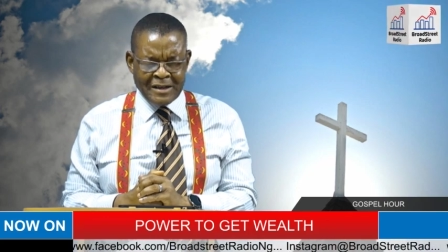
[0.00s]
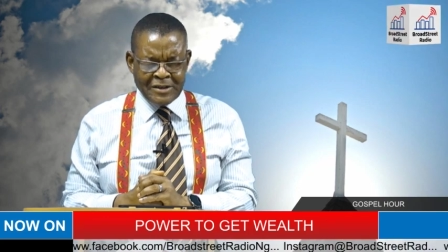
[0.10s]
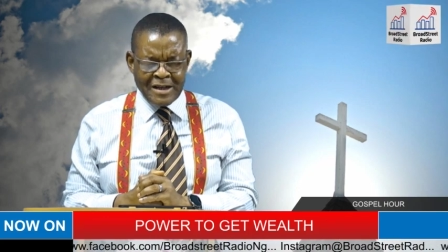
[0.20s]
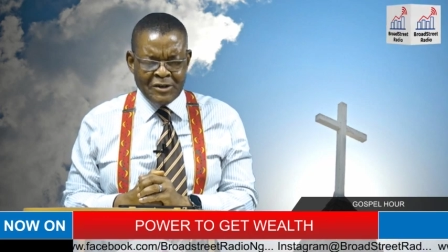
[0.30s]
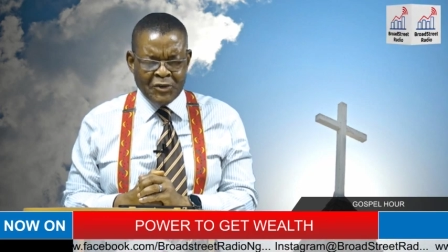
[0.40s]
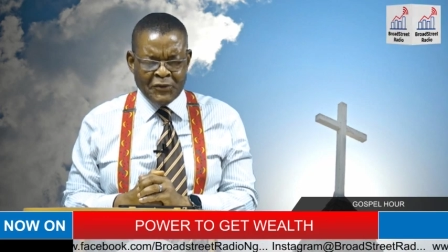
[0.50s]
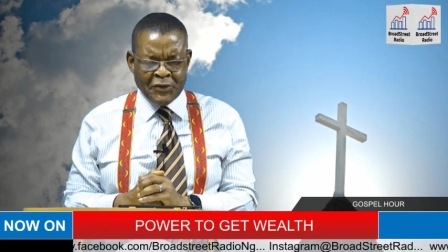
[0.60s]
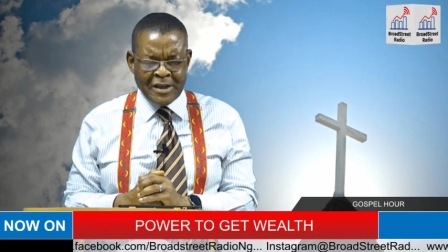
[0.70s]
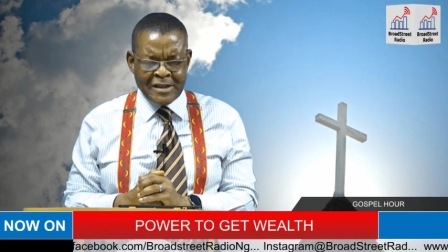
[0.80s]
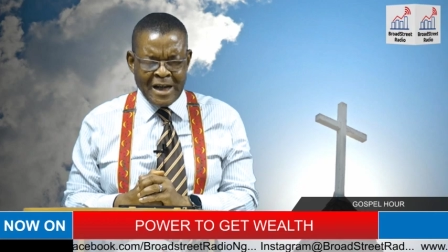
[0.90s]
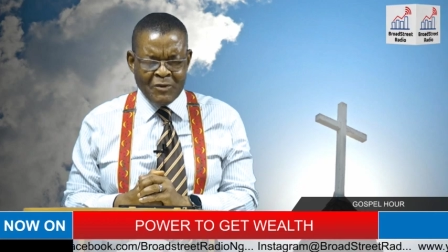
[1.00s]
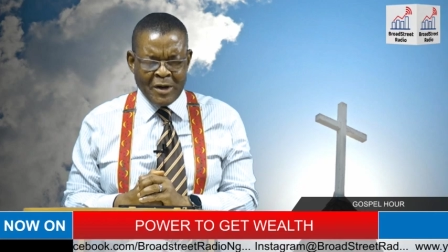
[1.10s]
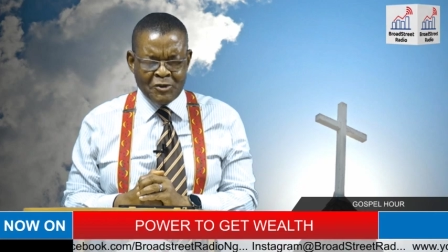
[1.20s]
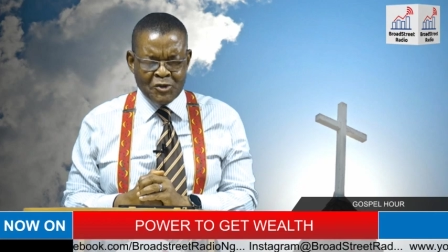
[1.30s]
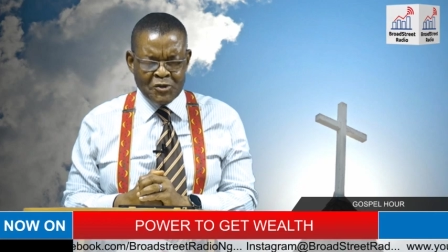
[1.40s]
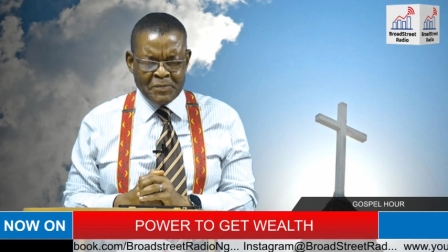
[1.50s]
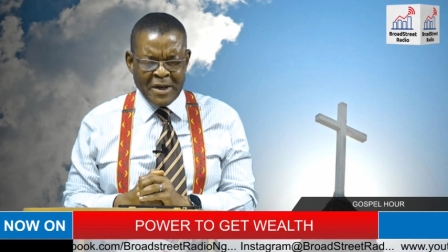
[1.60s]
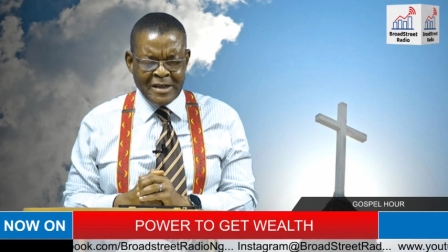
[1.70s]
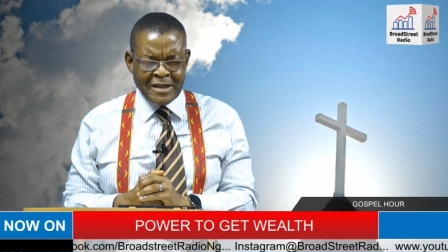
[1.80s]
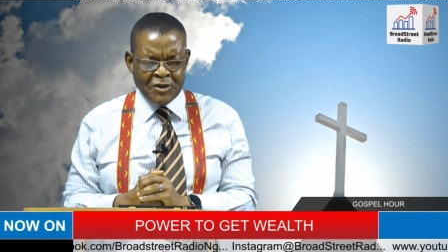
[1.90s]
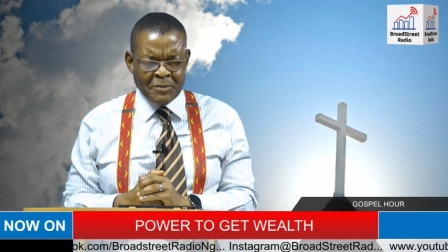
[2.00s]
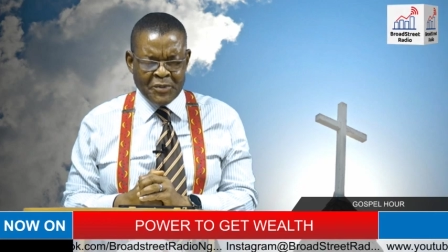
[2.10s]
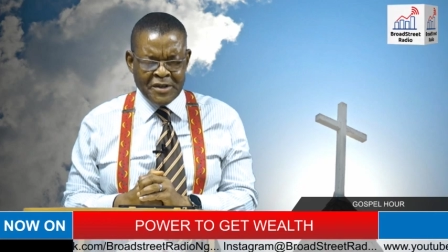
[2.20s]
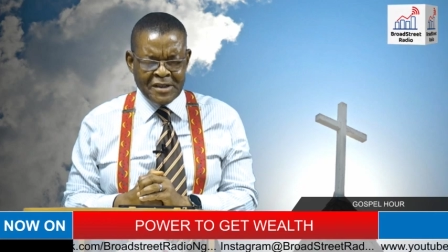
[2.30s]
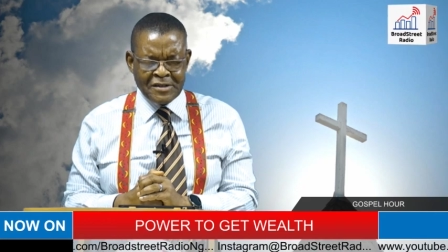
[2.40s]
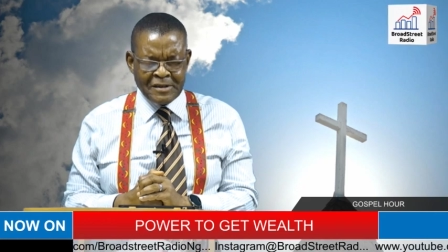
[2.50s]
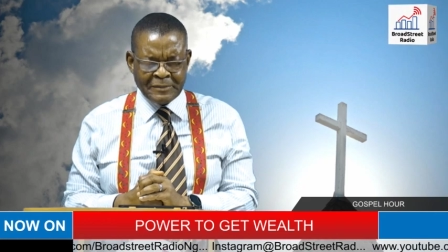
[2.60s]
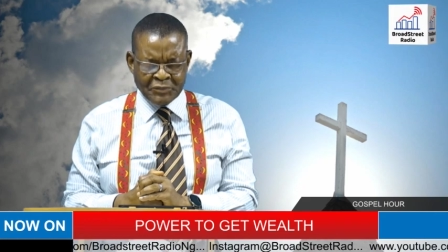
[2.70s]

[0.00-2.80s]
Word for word: Thank you for the time we're going to spend in your presence.